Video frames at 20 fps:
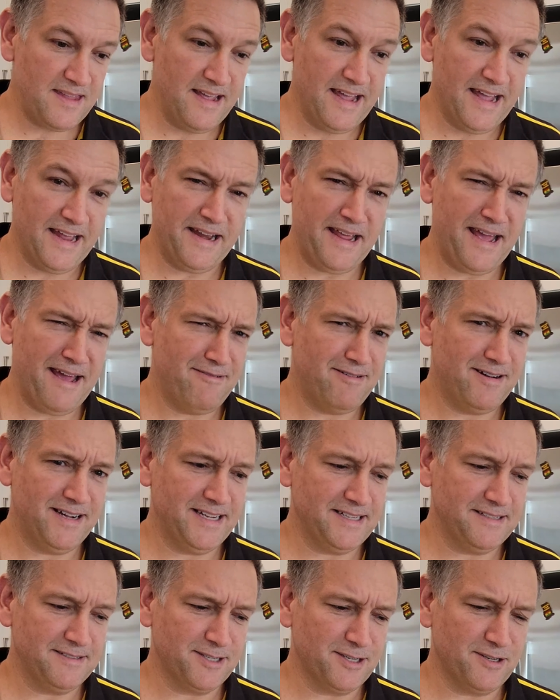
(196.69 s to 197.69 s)
And how
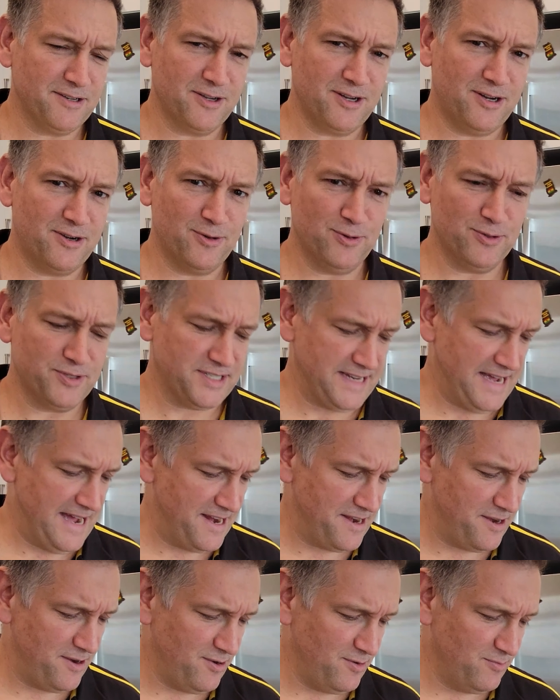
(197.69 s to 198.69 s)
I sort of got all
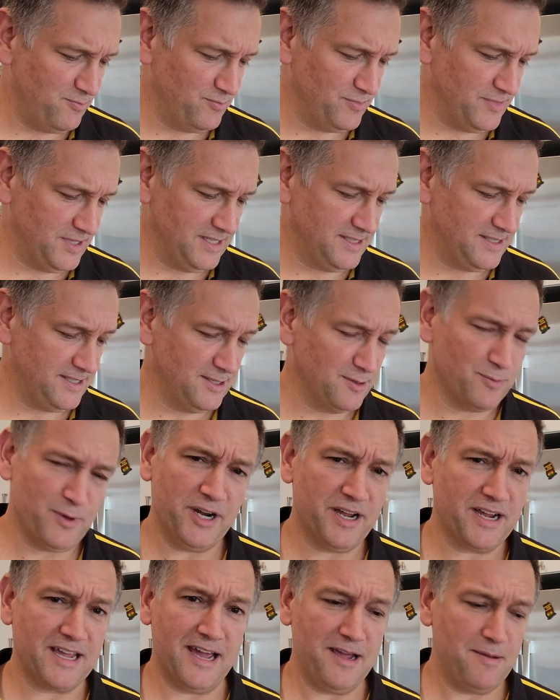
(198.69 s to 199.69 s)
started on this is when
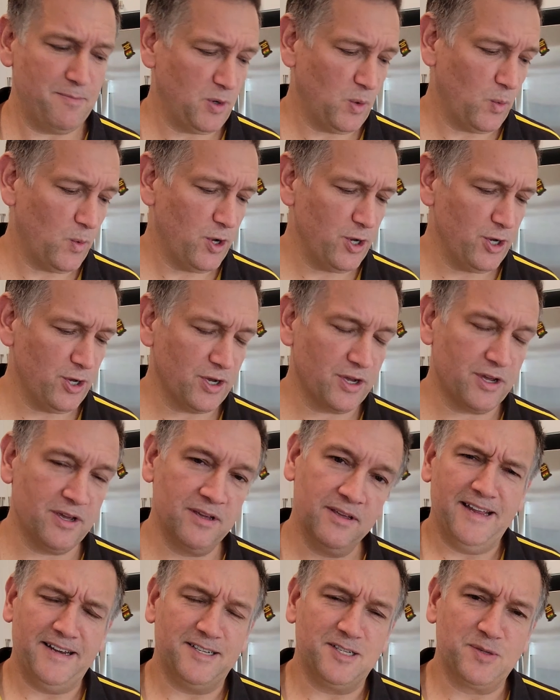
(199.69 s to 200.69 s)
I came to work
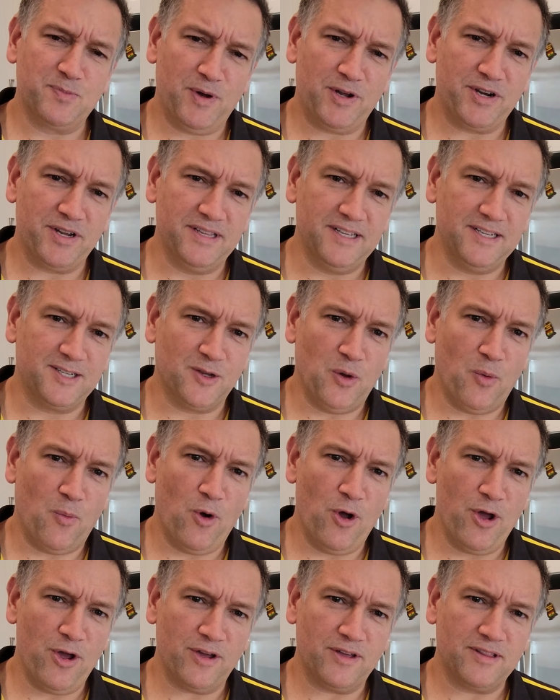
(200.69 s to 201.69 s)
and I spotted this at
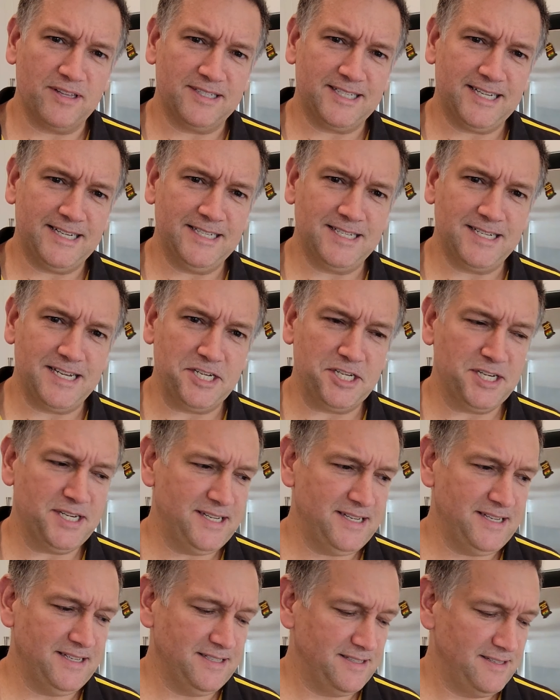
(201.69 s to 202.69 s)
work, the tasty
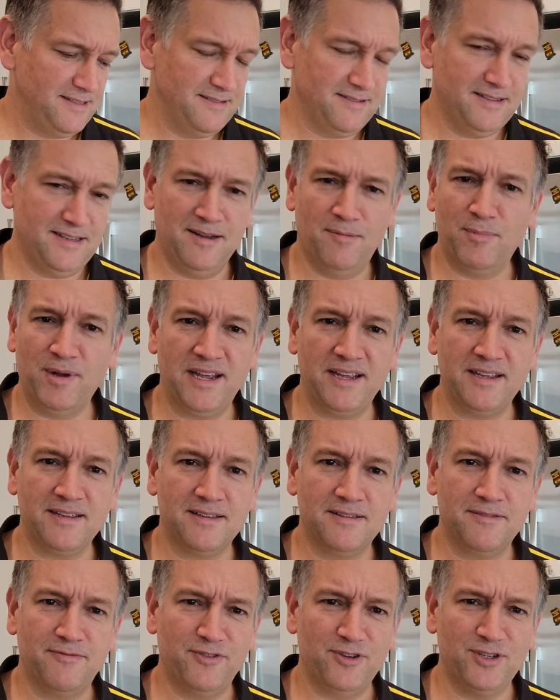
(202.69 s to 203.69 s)
cheese. And I'm like,
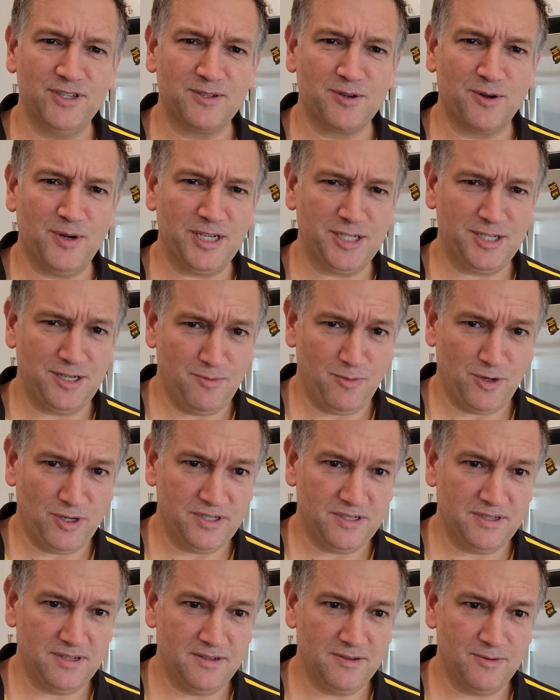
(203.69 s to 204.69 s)
first question
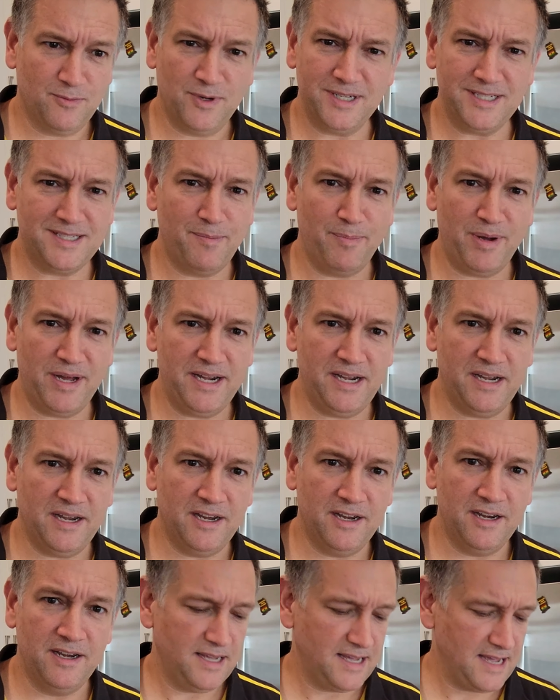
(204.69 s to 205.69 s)
was, where's the bun?
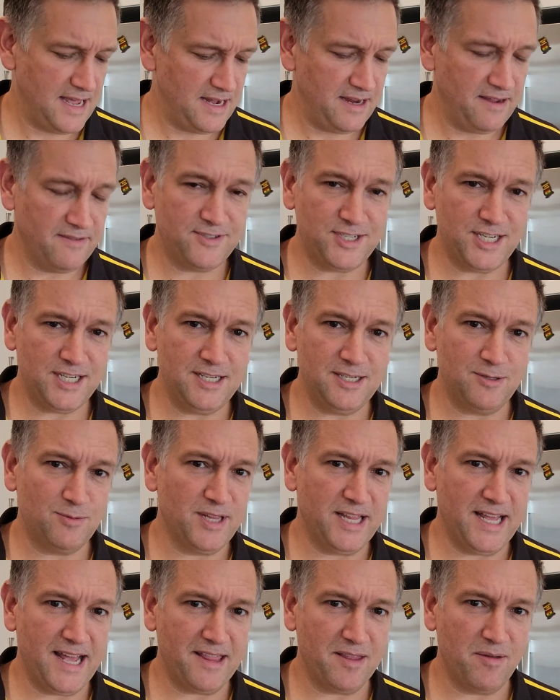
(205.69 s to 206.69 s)
You can't have cheese
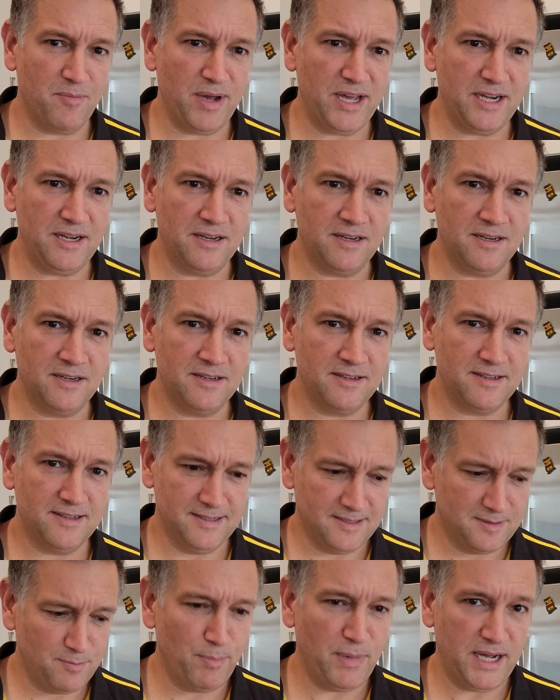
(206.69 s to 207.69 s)
without the bun.
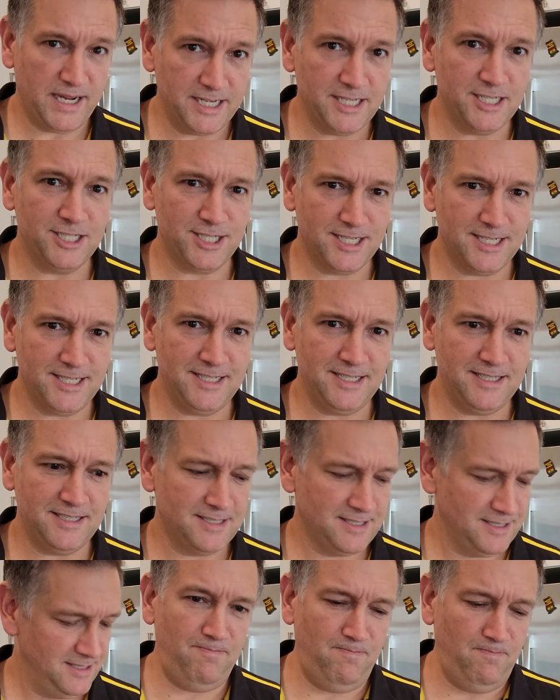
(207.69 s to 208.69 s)
It's bun and cheese.